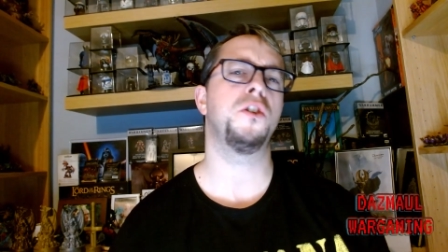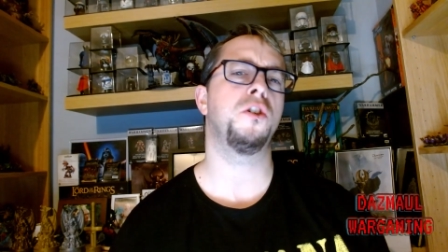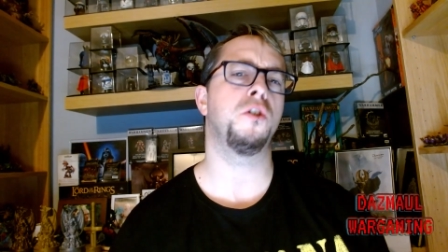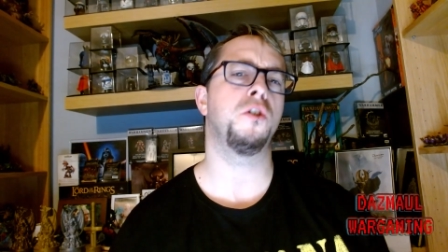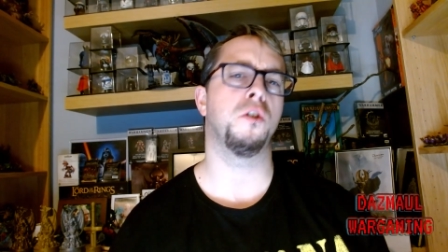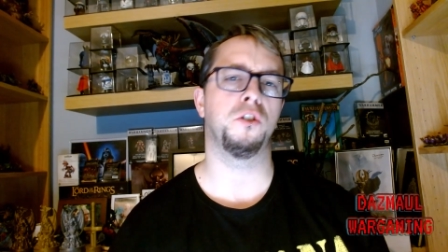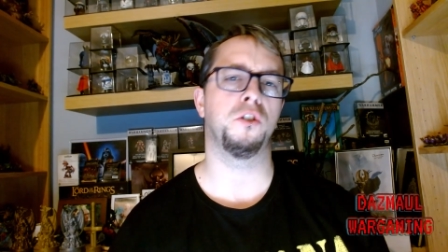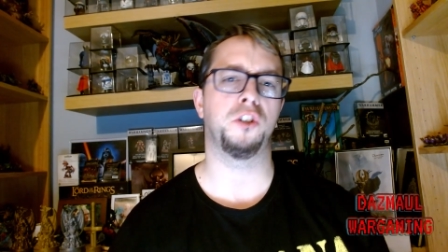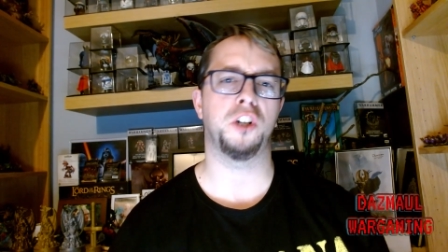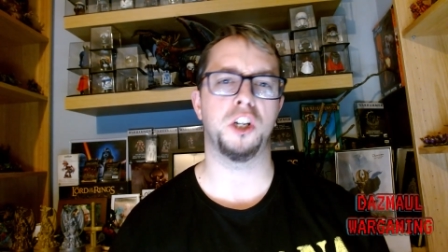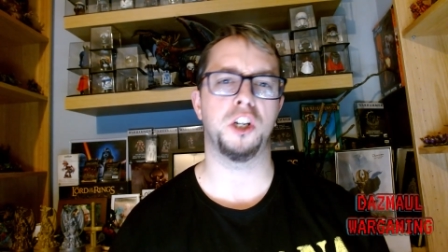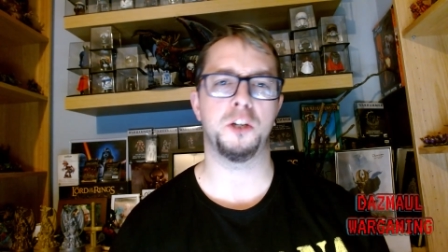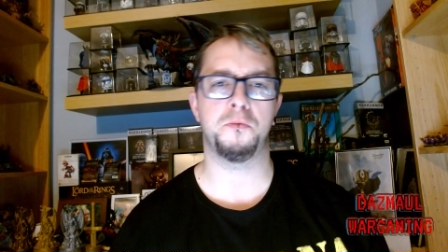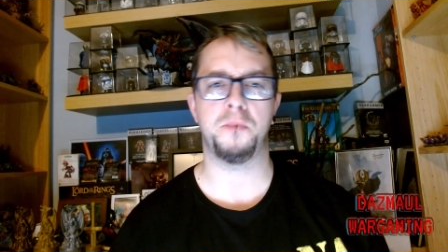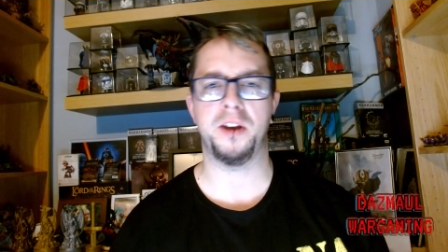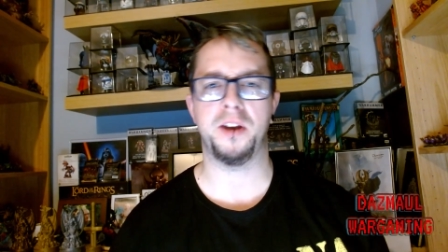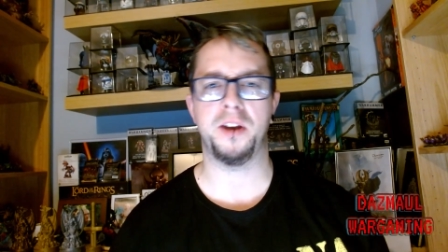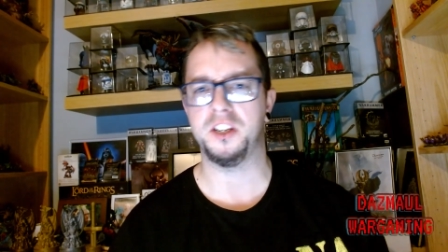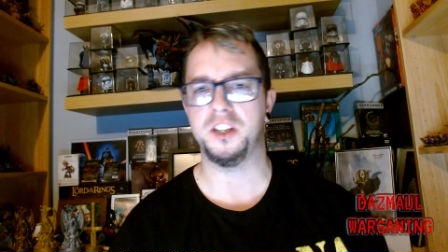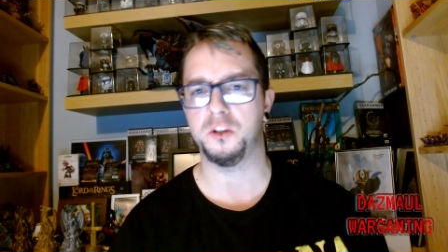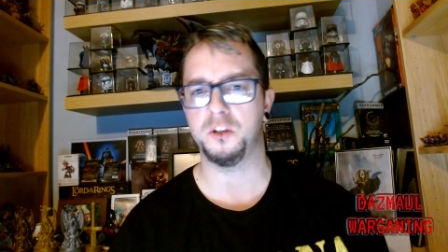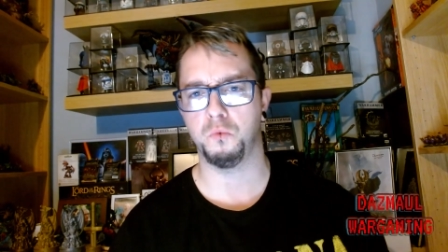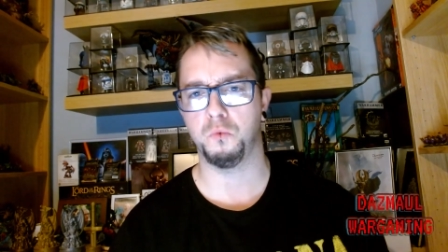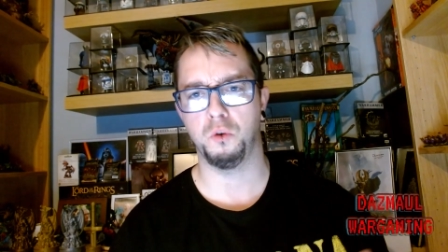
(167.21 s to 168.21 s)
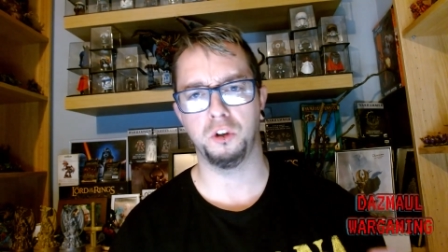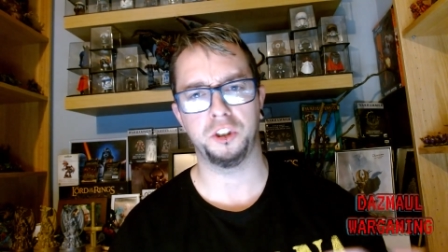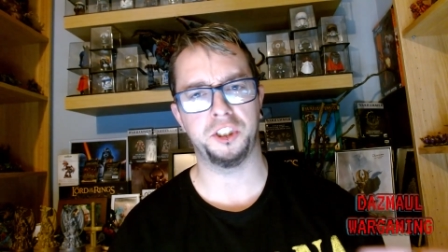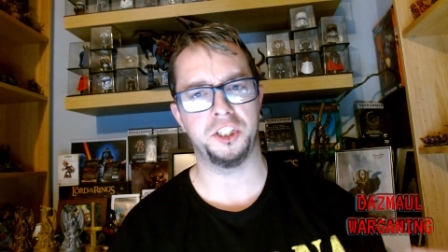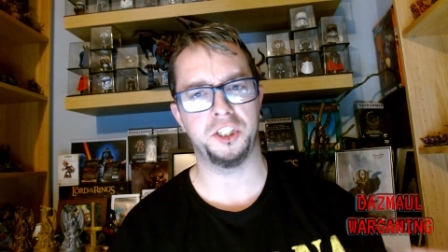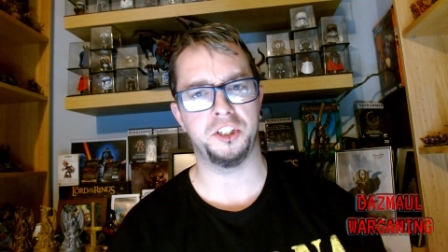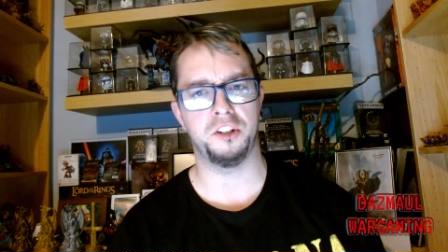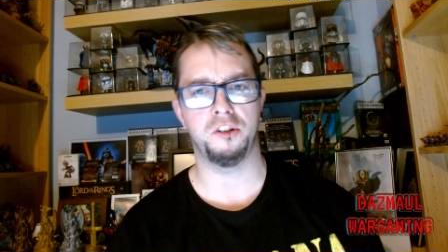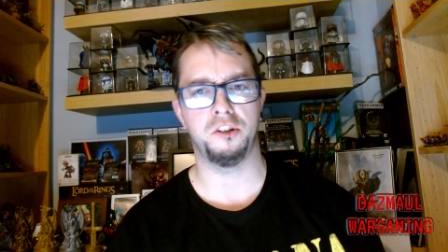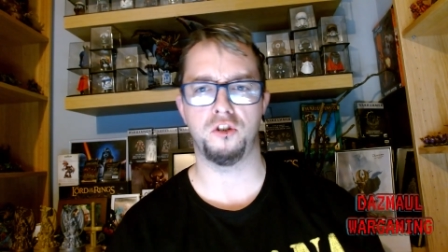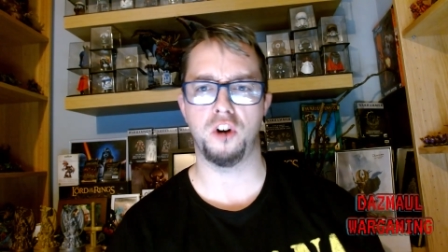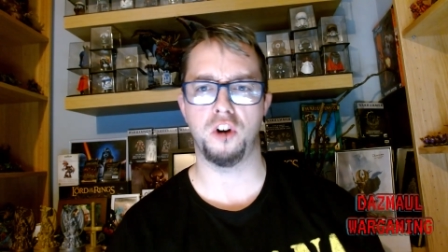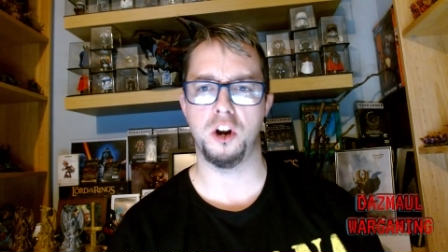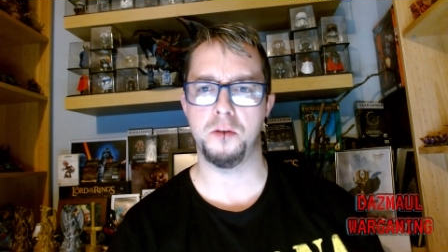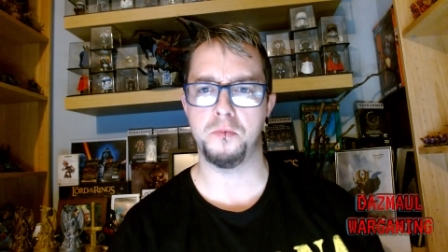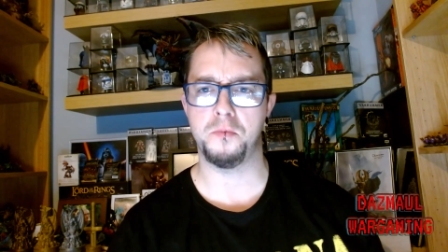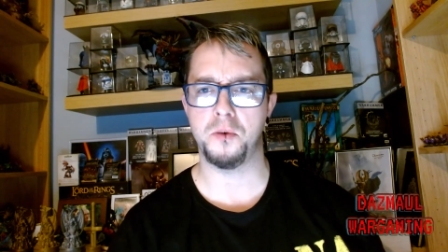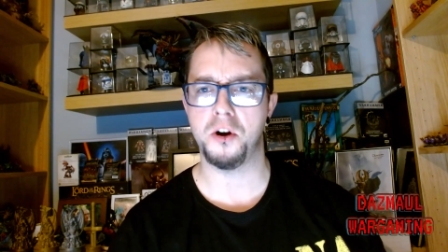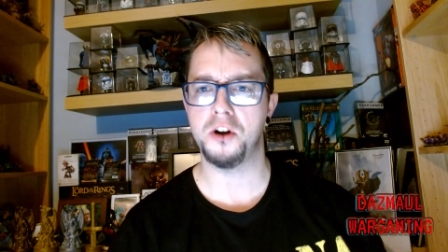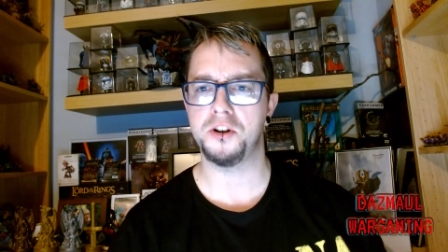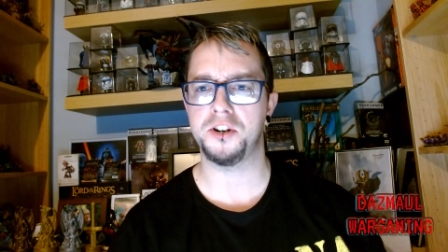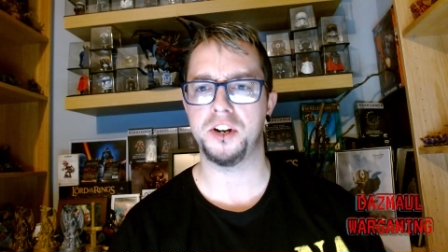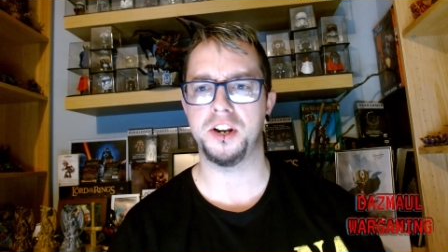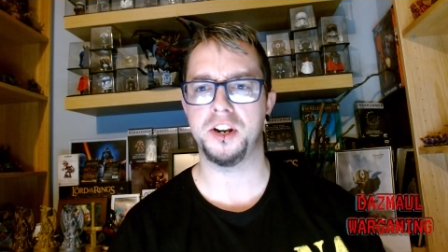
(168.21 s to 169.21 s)
contrast paints, washes and dry
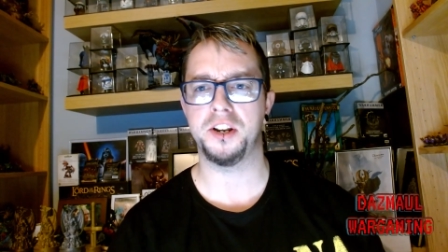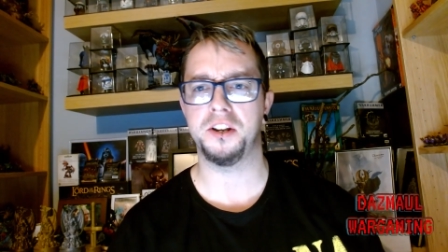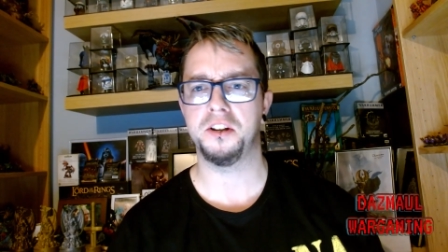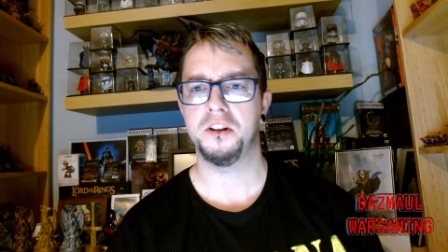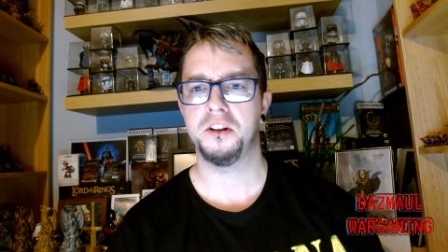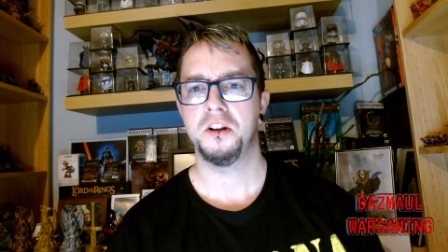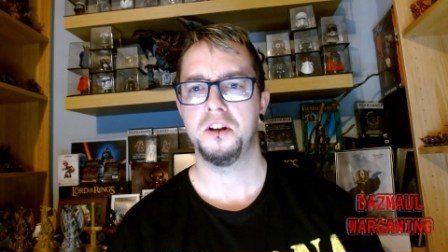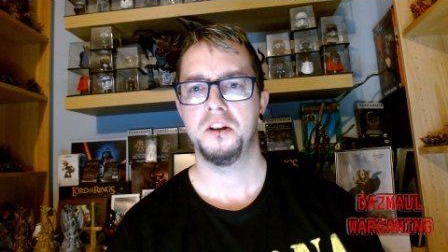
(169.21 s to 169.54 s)
brushing.